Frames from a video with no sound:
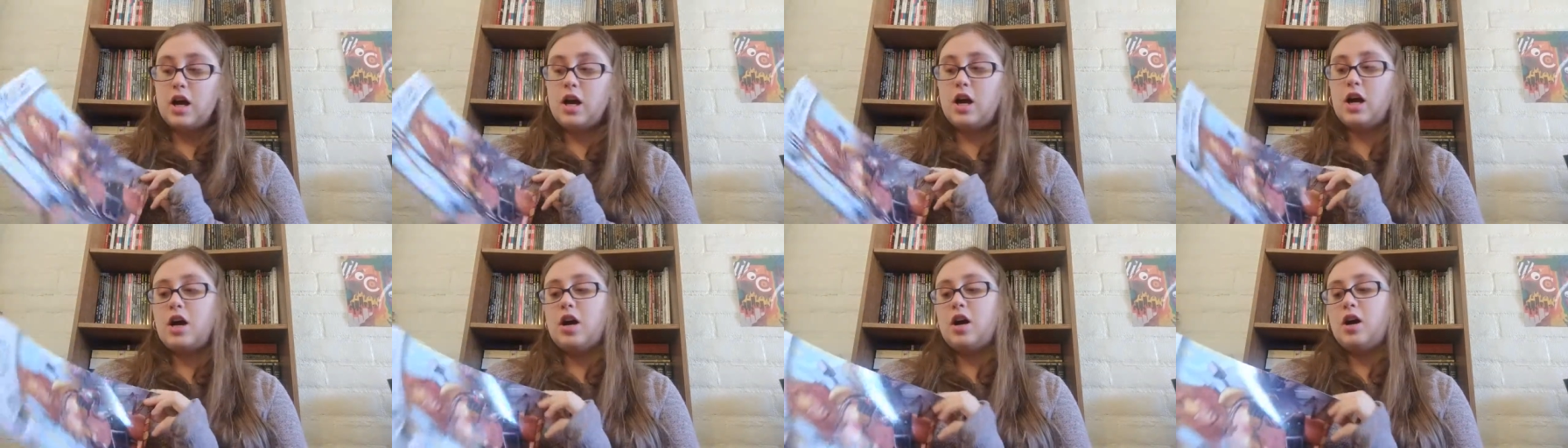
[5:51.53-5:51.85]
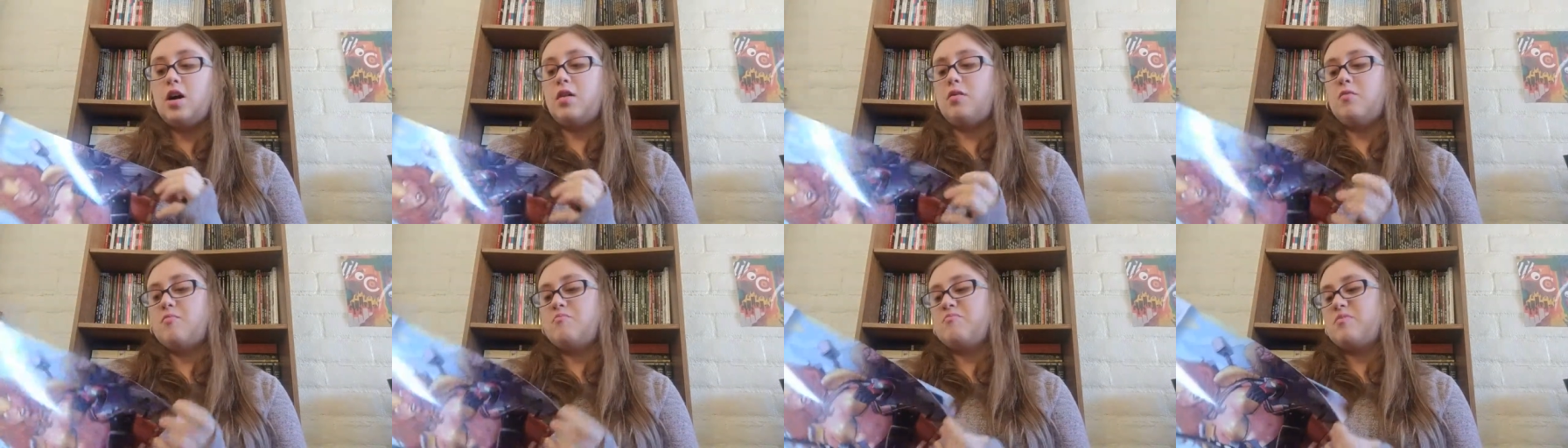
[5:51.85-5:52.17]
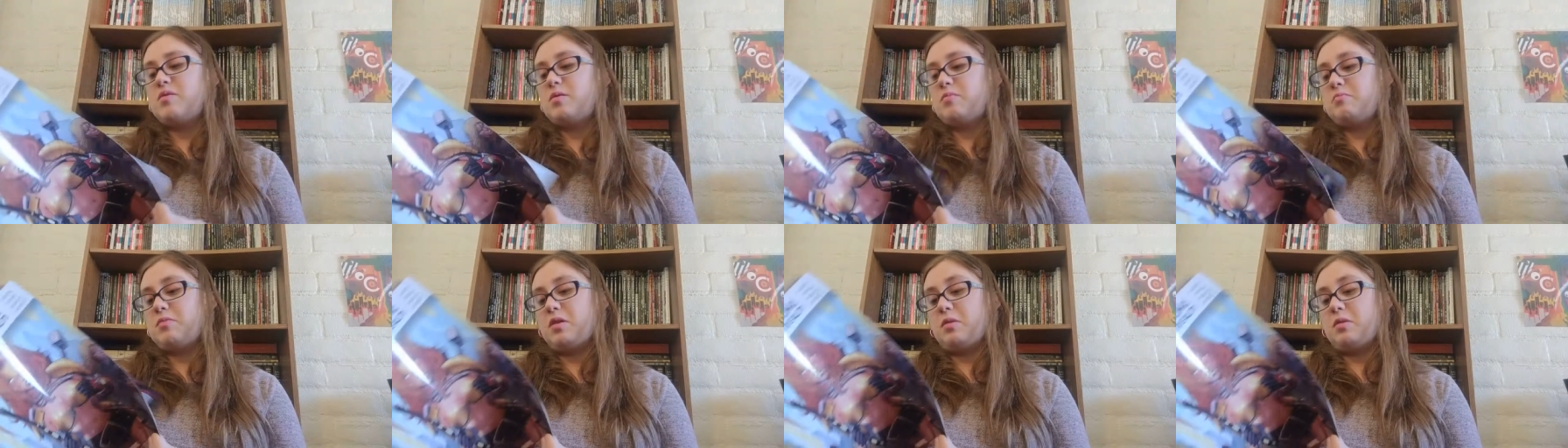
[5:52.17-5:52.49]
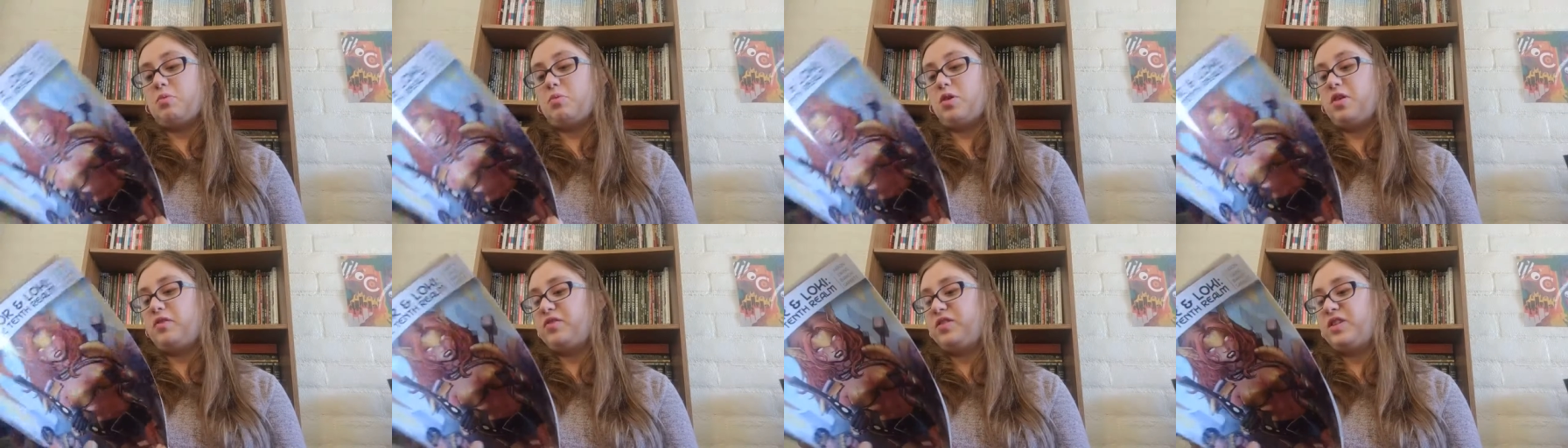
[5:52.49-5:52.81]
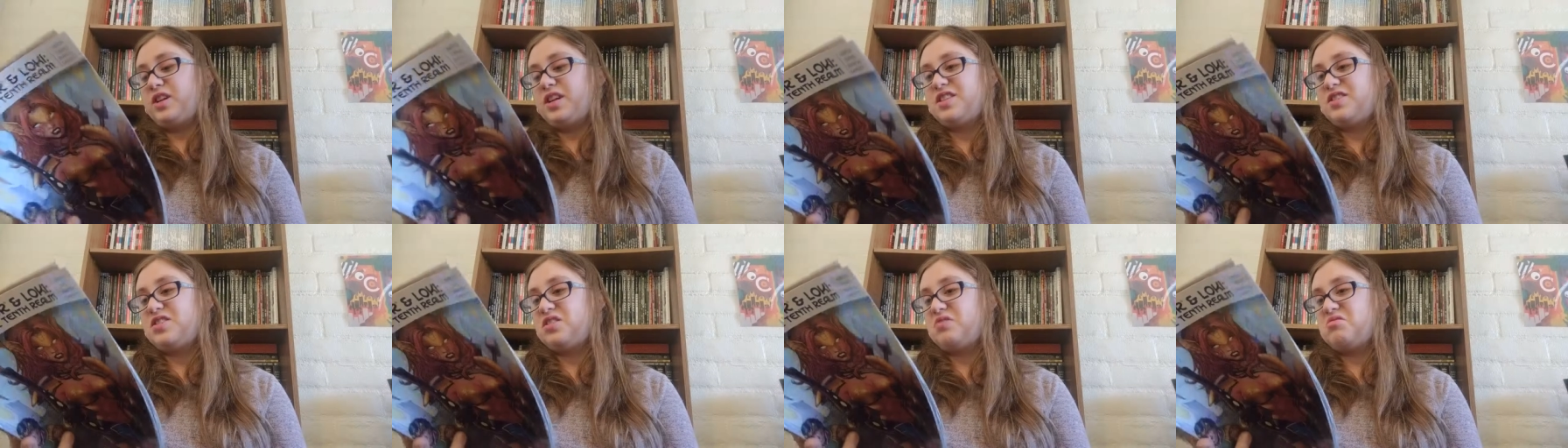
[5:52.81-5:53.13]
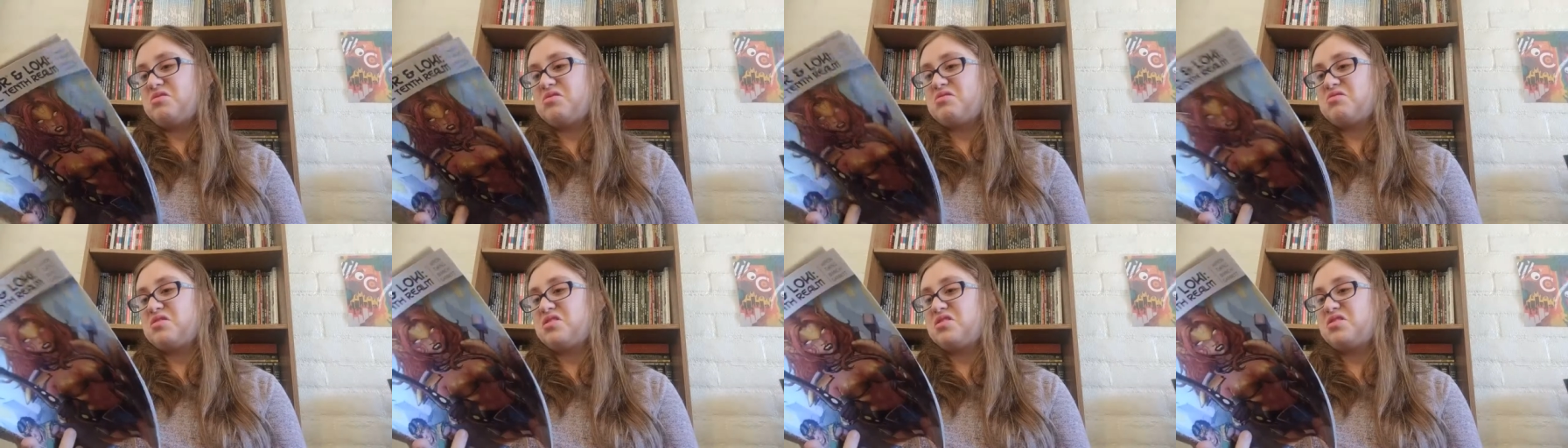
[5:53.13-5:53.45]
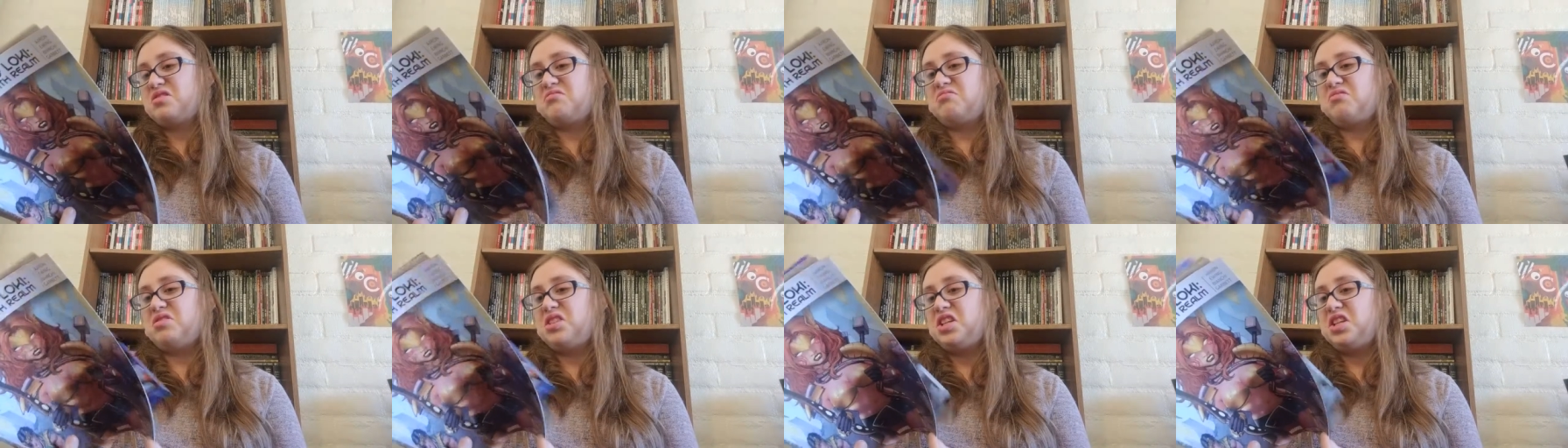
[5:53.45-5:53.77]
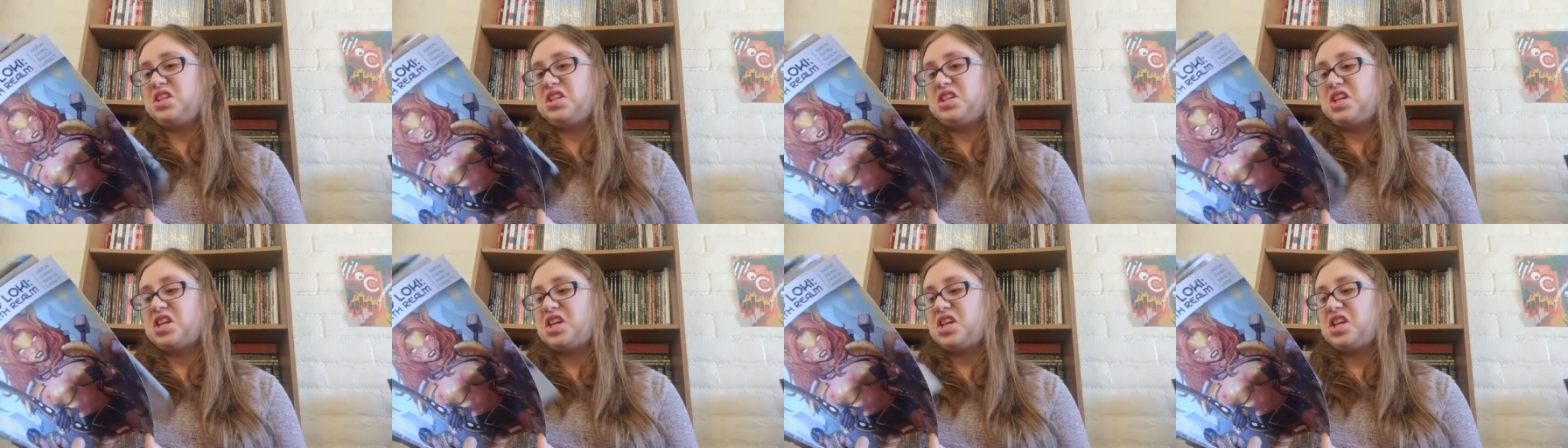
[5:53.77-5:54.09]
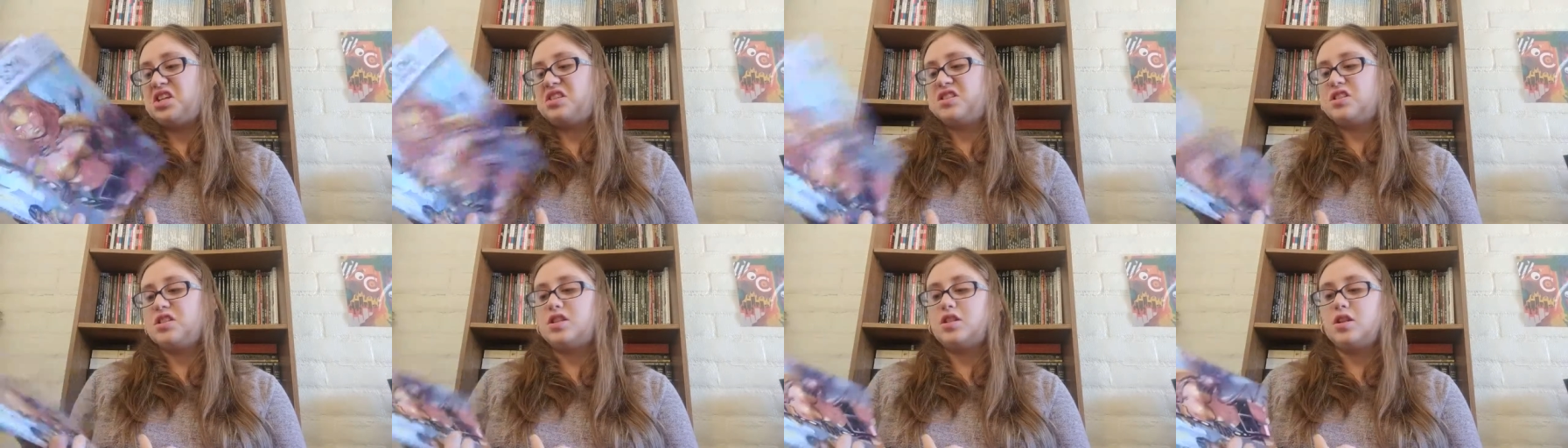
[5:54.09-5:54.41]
Um, my boyfriend has no interest in reading it.